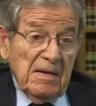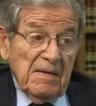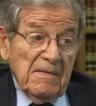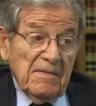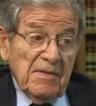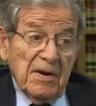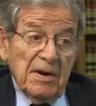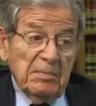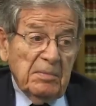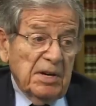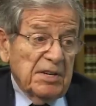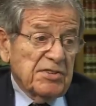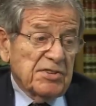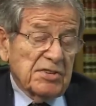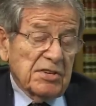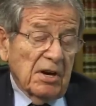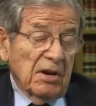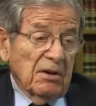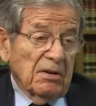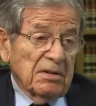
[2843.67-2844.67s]
Very much
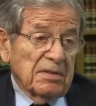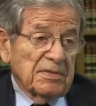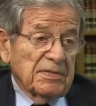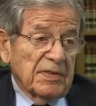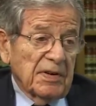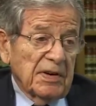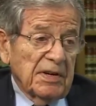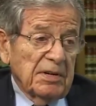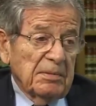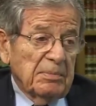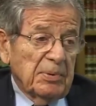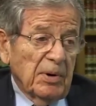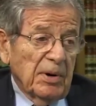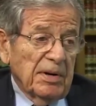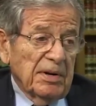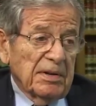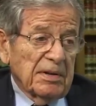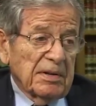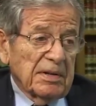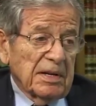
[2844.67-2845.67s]
so. It's very
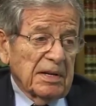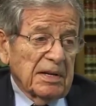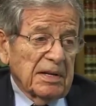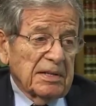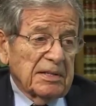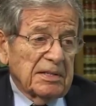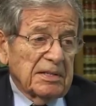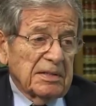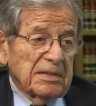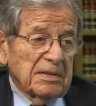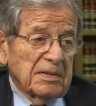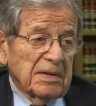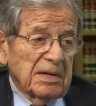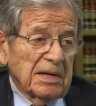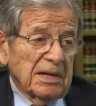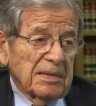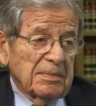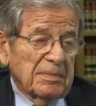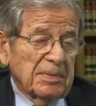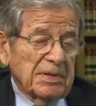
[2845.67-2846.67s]
important uh, to
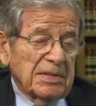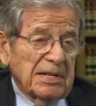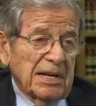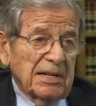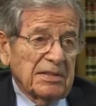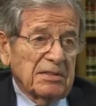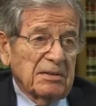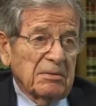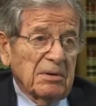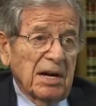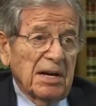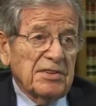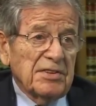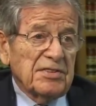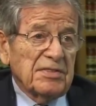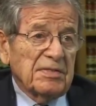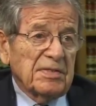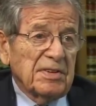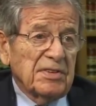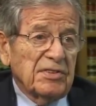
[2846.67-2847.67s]
uh, protect the
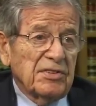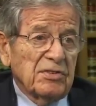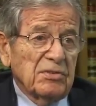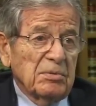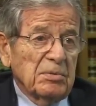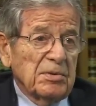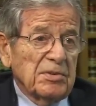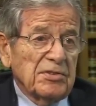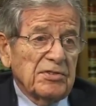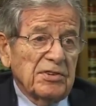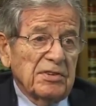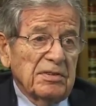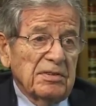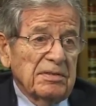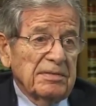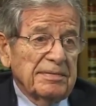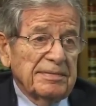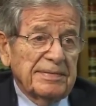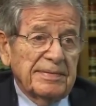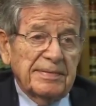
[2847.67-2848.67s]
rights of consumers,
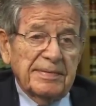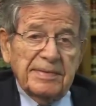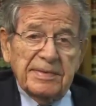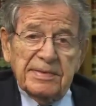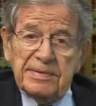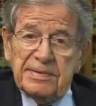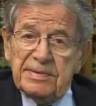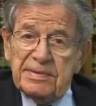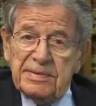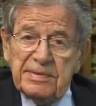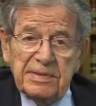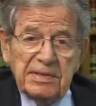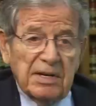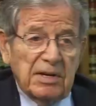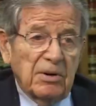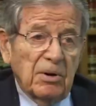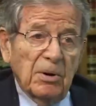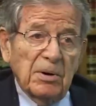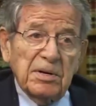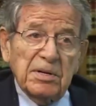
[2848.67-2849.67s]
and the
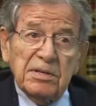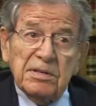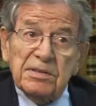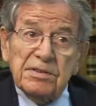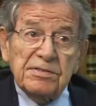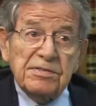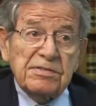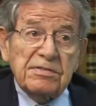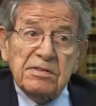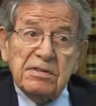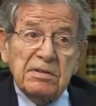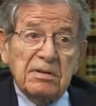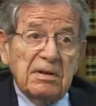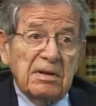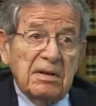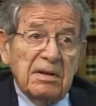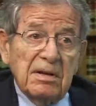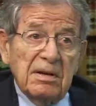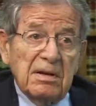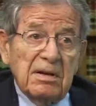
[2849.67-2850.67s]
court is
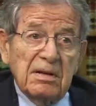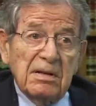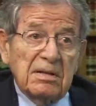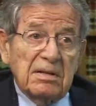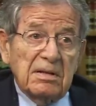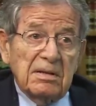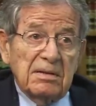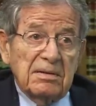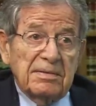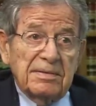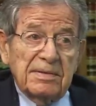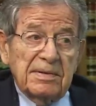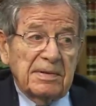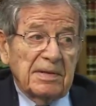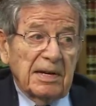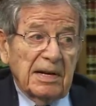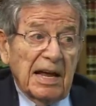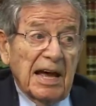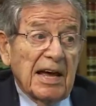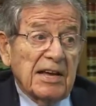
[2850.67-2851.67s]

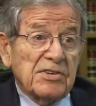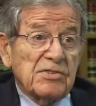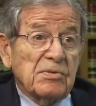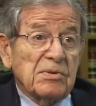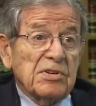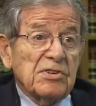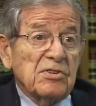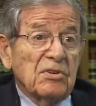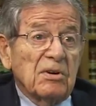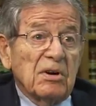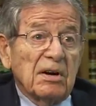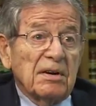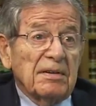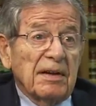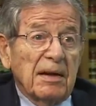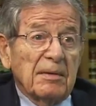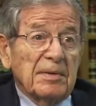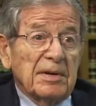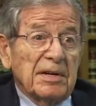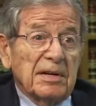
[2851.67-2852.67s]
the last resort.
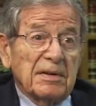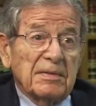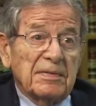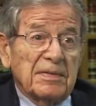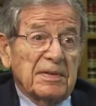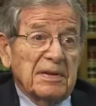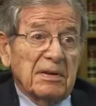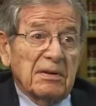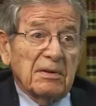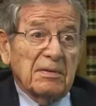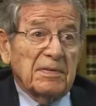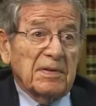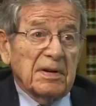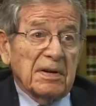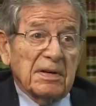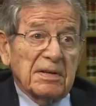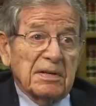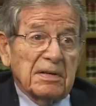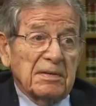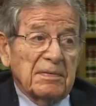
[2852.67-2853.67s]
I mean, if you know if
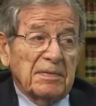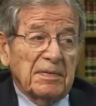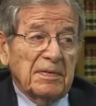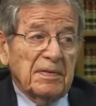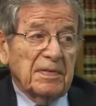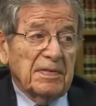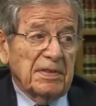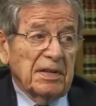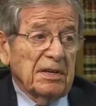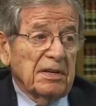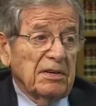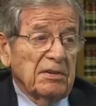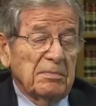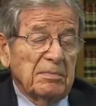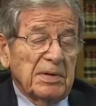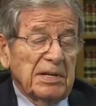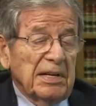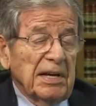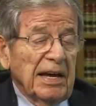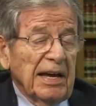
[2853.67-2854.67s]
you if you think
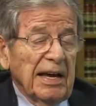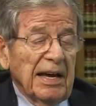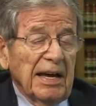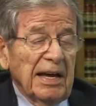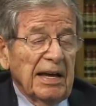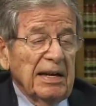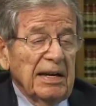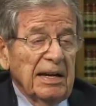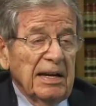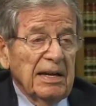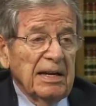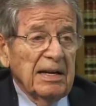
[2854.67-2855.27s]
you've been had,